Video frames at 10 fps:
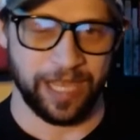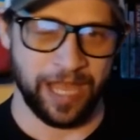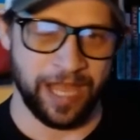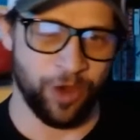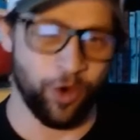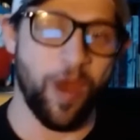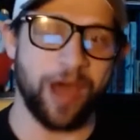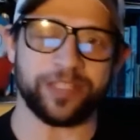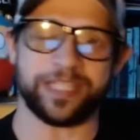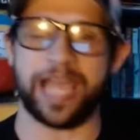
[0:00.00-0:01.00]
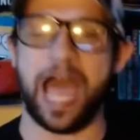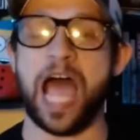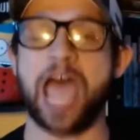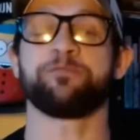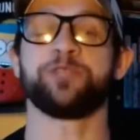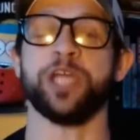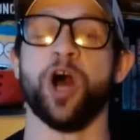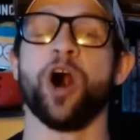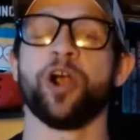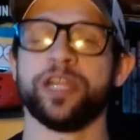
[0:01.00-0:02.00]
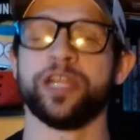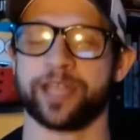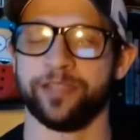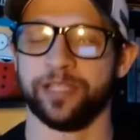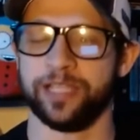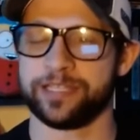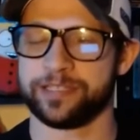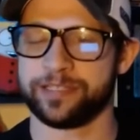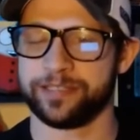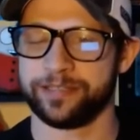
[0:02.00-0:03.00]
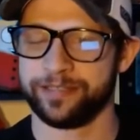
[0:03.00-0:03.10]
Who else? FDR is on the list.